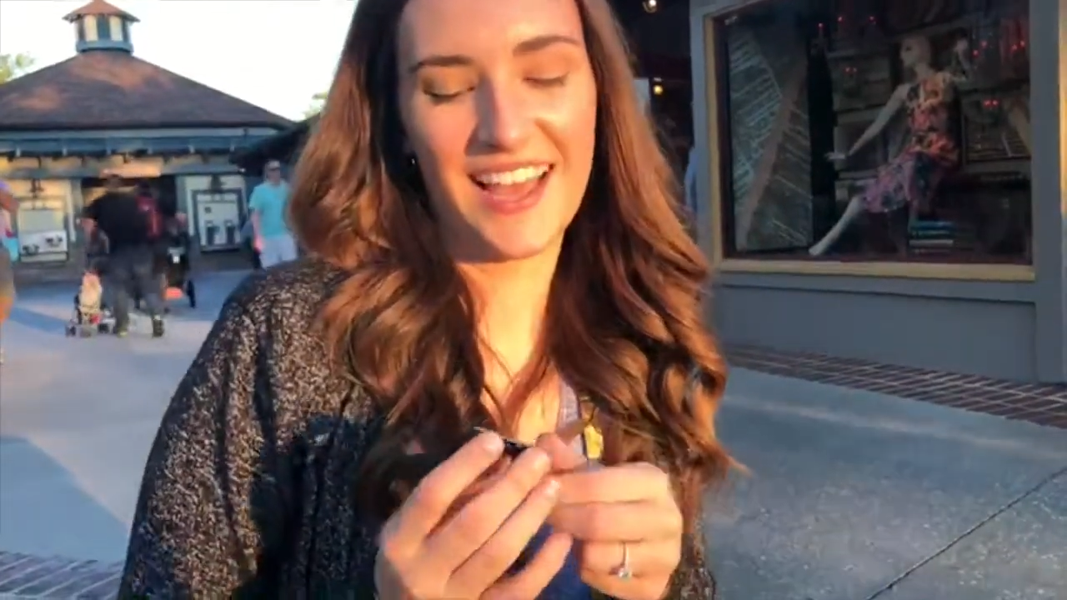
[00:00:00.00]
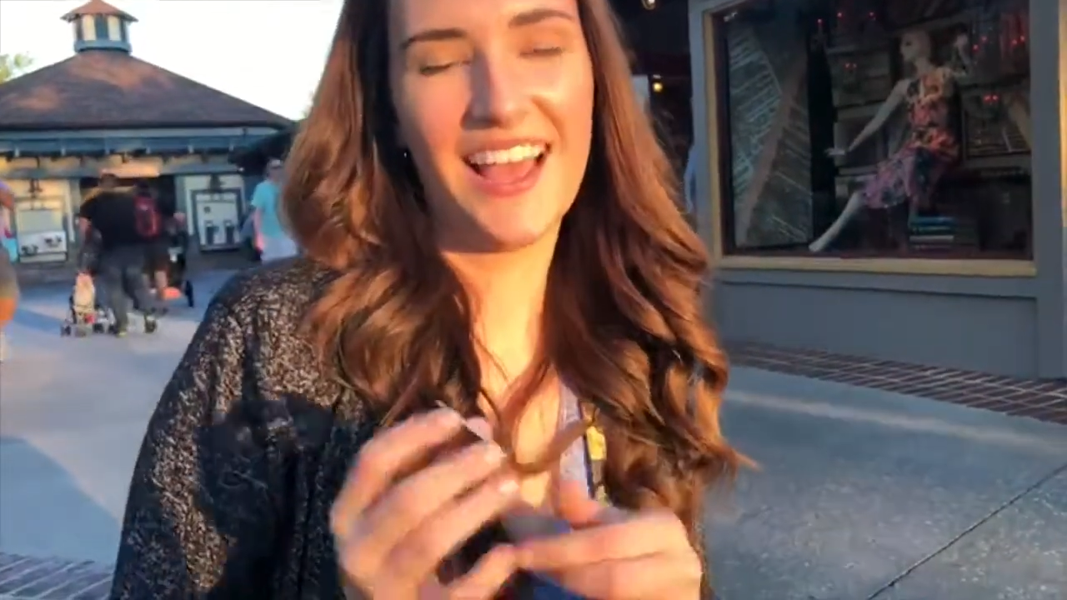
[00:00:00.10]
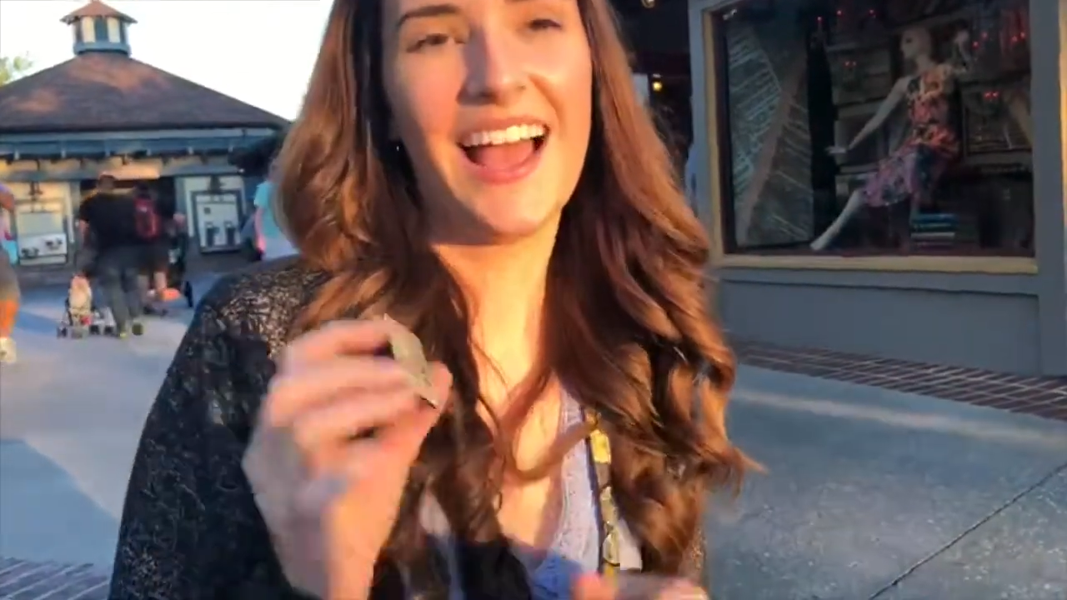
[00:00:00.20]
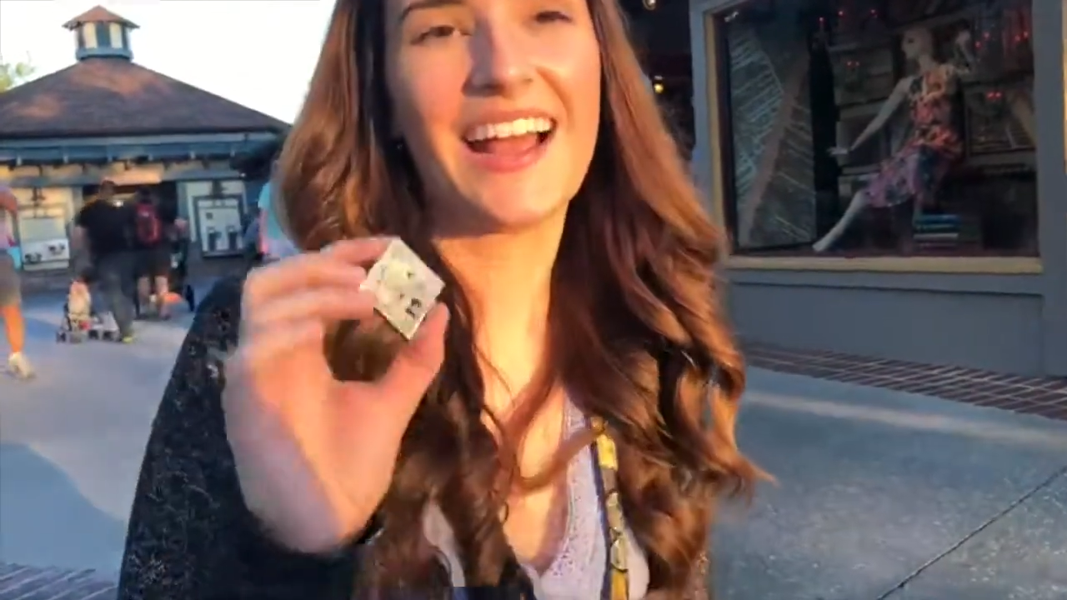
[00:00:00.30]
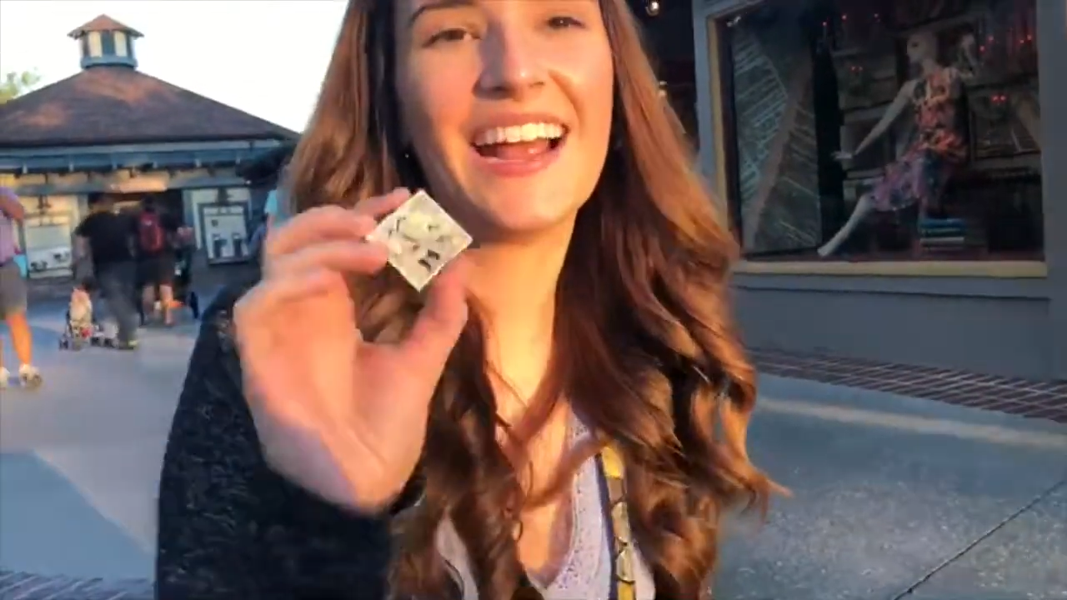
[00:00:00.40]

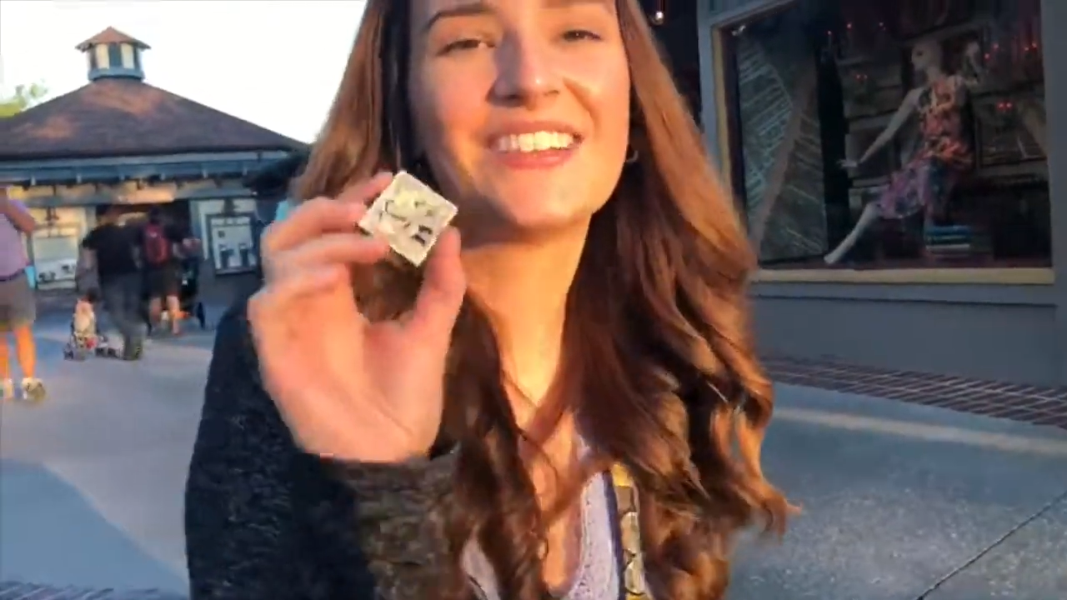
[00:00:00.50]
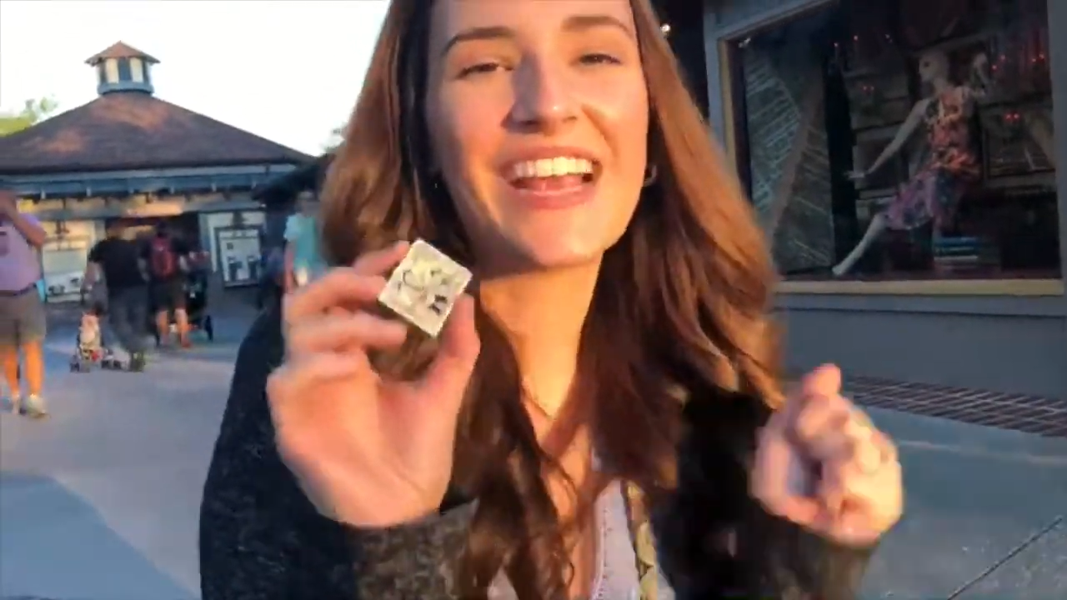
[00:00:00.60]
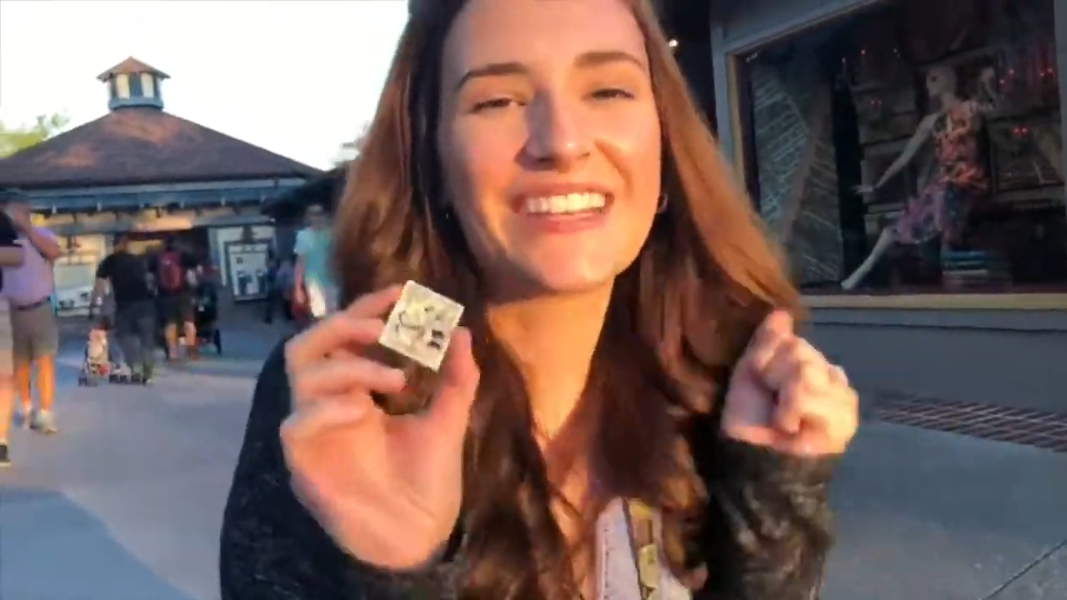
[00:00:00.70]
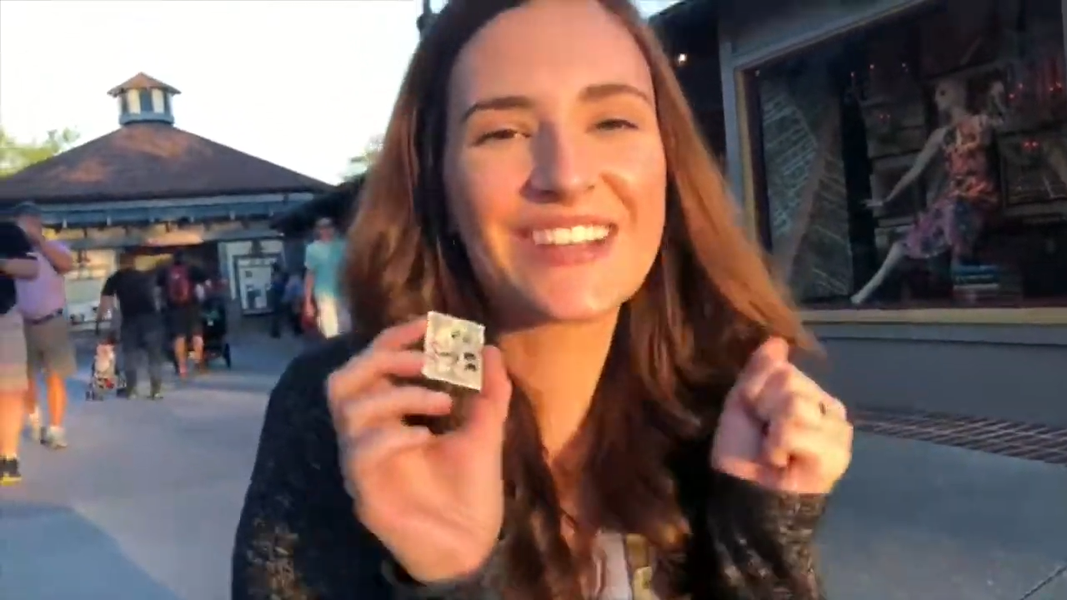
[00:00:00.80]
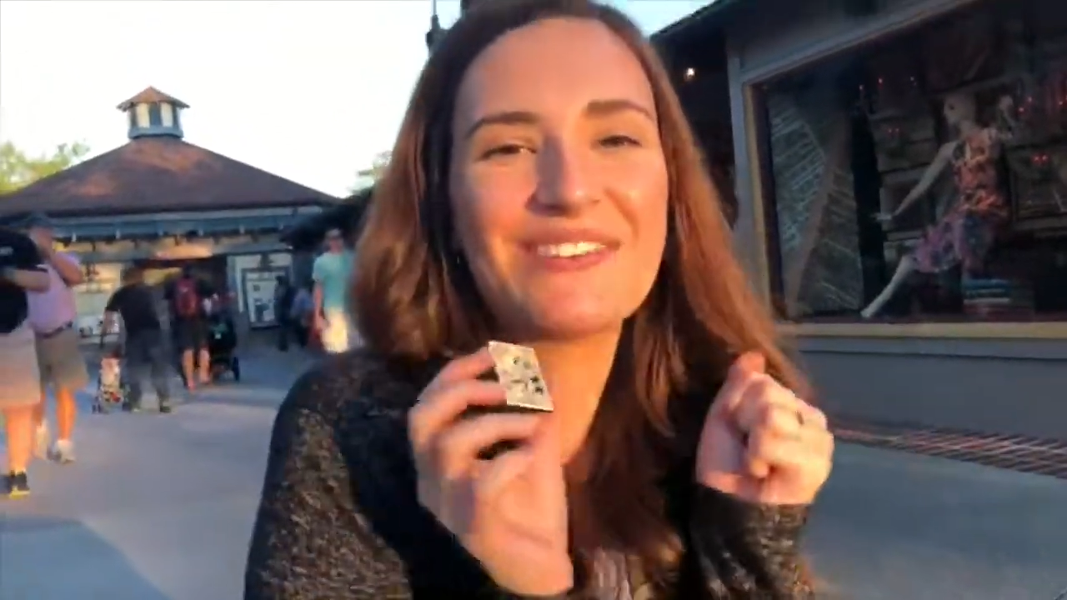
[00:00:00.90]
I got a
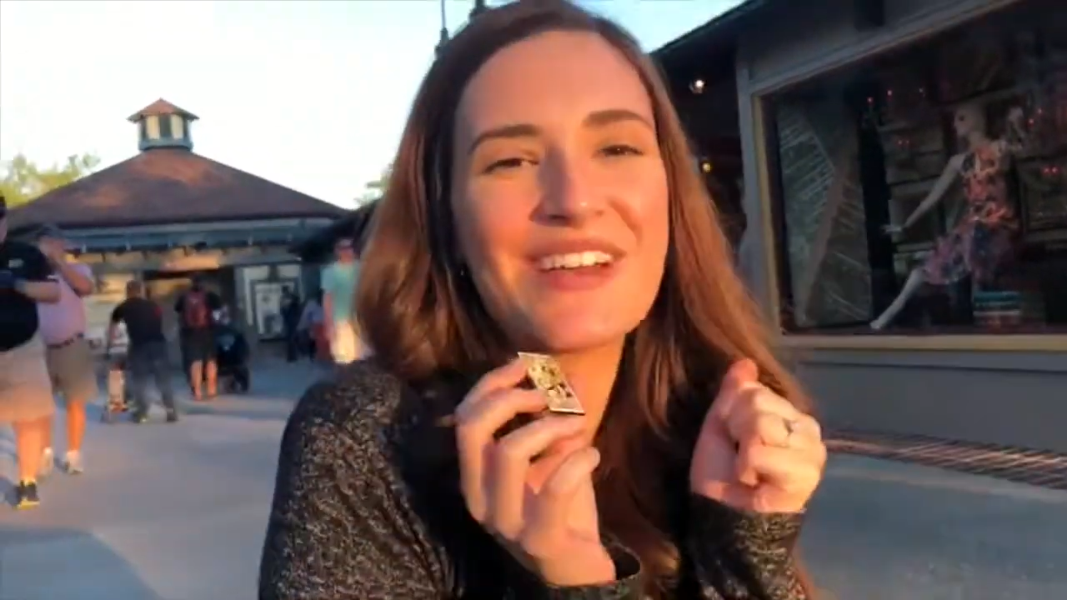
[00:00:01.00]
chaser